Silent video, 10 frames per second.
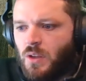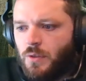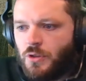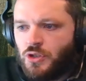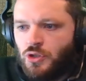
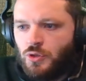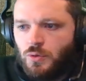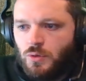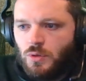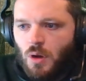There's
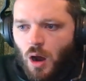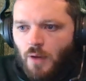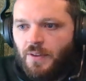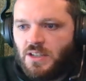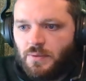
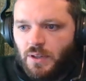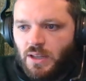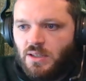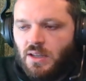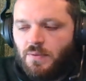
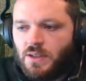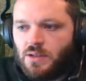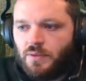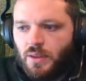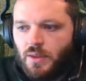offensively and
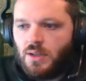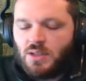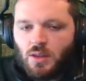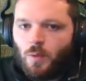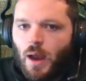defensively
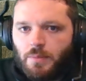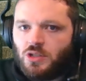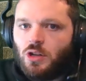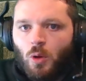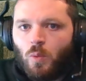things that the
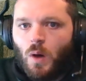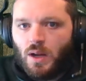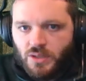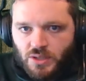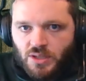Rams don't
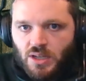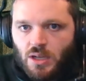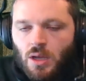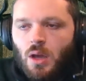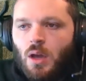want to
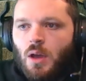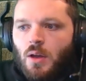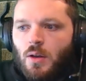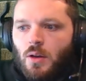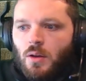see.
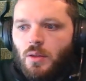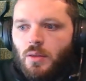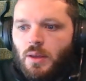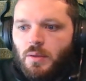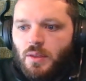
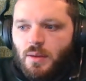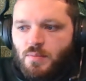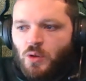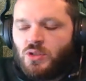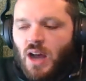The
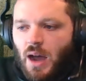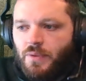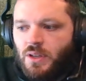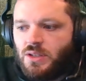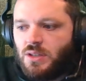most
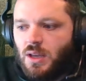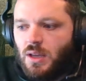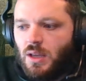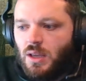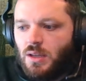obvious
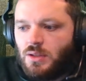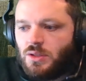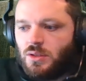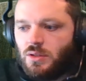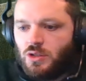thing
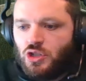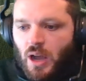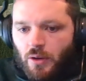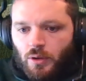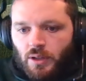is
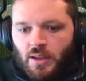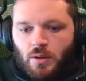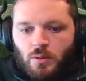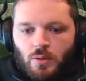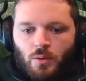
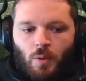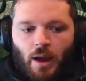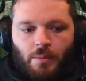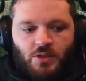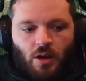generally the
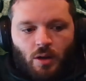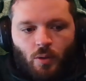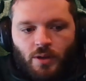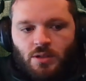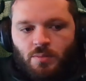Rams are
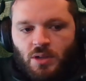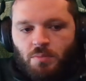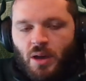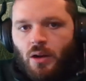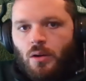going to be
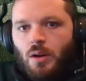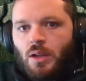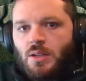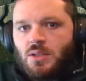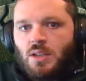better
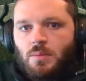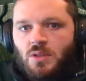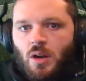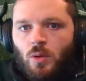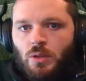against
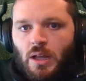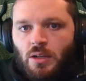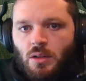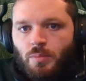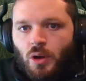teams that hold
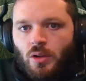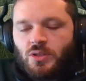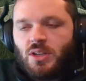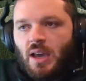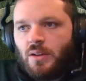on to the ball.
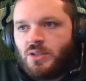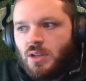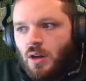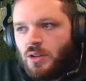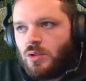Seattle
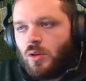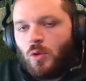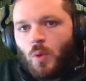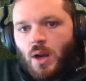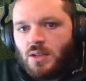Seahawks are a
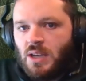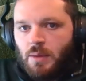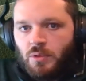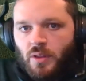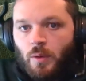great
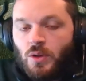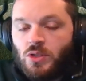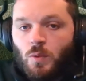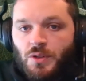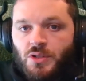example of that.
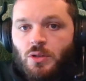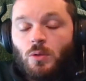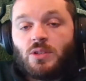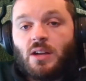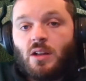Russell Wilson
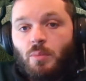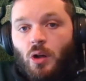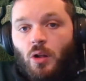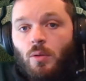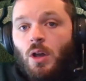holds on to the
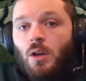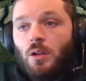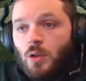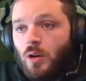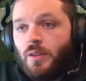ball
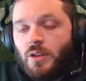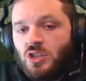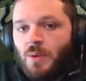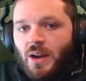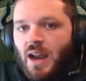longer than
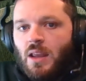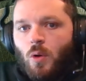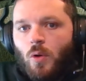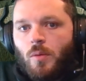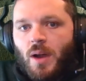just about any
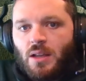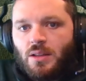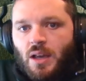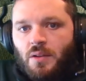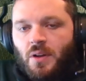quarterback in
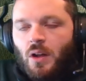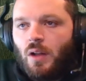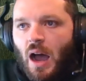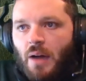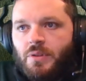the
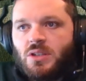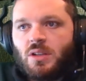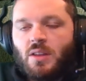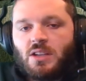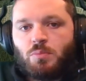NFL.
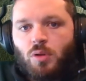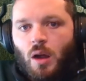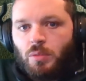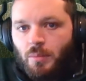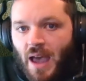Obviously, that's
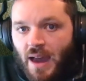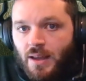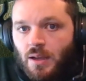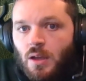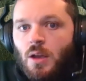
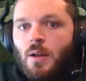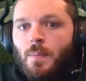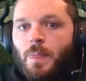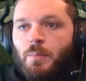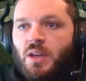problematic
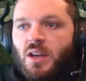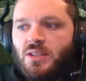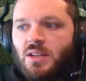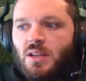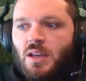
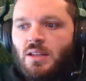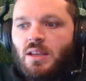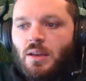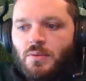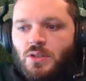because it
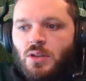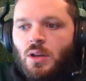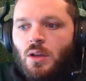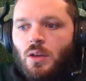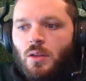gives
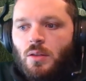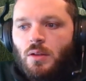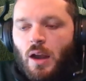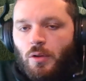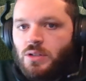
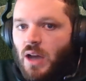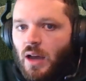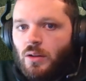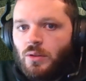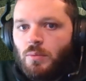Aaron
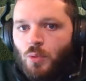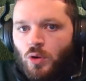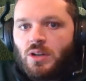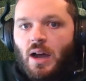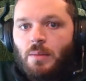Donald
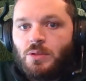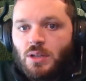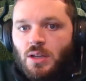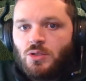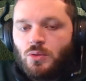more time to
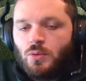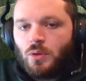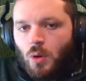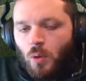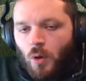get to
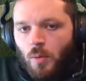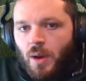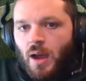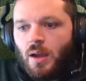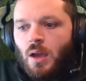the
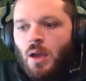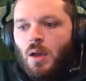quarterback.